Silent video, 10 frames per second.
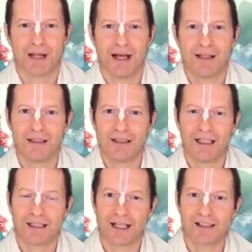And in
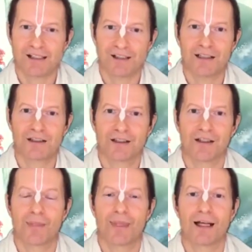that class he said
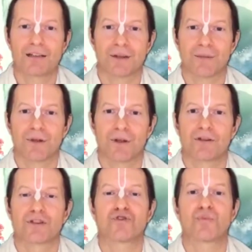that
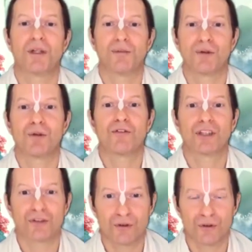the Supreme Lord
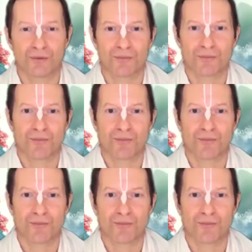Vishnu,